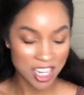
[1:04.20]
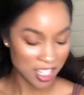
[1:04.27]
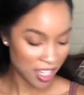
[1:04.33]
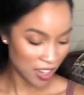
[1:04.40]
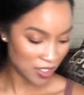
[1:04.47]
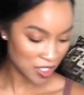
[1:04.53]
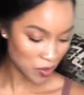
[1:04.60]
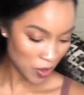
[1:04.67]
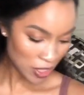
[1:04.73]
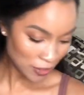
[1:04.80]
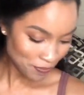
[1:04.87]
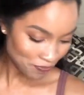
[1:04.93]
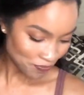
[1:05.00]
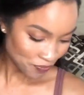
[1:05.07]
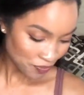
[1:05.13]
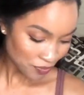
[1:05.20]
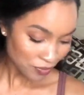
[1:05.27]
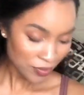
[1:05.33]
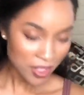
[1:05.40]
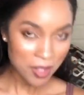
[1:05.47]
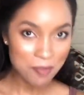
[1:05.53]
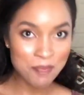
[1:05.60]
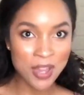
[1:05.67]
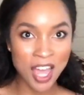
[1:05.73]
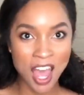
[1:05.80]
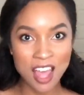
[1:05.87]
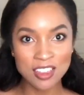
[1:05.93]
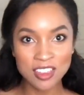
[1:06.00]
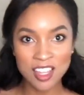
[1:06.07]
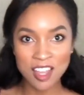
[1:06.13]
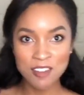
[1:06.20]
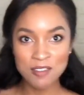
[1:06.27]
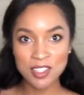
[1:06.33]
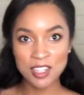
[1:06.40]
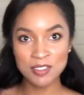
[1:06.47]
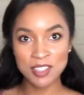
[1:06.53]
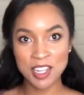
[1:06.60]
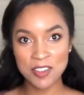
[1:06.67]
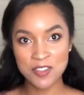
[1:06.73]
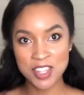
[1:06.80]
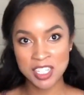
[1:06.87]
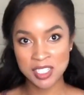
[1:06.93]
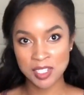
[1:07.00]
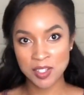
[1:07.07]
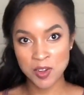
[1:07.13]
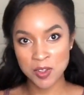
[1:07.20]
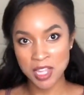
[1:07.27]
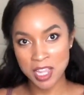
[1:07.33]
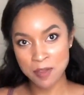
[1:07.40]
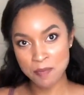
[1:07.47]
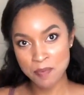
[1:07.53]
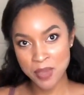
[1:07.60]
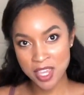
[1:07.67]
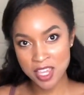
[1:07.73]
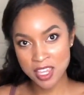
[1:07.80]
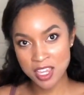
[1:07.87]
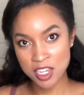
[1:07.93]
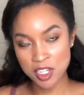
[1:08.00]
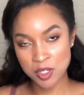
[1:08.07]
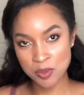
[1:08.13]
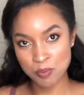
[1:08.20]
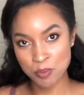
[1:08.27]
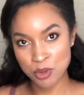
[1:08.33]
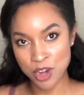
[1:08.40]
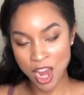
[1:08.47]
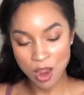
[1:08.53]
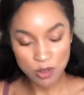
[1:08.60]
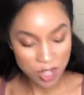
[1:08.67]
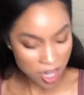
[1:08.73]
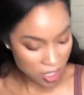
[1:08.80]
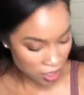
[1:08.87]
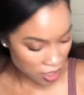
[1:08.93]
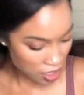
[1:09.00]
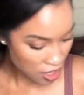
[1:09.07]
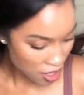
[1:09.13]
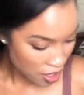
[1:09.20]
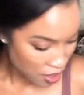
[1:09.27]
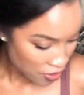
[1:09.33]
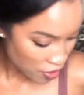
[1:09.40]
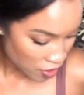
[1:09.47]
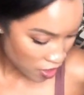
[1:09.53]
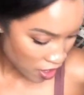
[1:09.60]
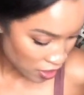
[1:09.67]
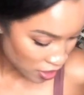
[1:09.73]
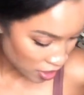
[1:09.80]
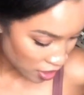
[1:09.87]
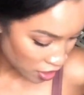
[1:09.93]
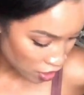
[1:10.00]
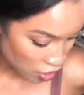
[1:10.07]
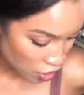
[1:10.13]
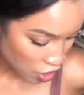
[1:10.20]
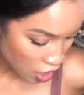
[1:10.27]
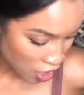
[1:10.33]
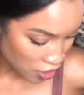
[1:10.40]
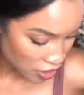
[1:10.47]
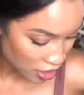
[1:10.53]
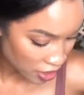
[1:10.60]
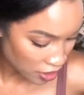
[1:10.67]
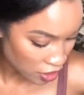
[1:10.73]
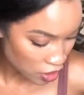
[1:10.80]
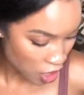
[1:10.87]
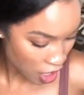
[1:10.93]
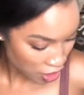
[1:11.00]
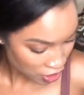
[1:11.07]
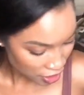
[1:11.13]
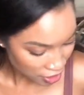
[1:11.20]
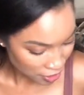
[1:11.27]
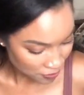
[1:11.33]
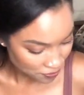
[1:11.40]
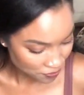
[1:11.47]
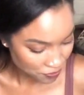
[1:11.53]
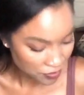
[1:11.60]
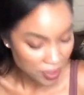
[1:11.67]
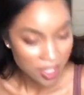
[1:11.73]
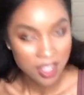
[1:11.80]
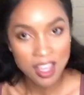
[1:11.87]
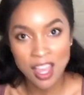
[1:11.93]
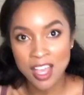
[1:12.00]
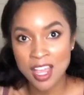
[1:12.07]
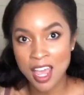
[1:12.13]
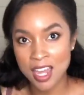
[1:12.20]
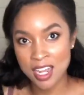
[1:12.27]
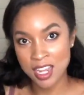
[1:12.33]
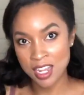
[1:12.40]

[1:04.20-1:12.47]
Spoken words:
that out as well. But I love this little like pinkish brown color. They're calling it garnet. I got it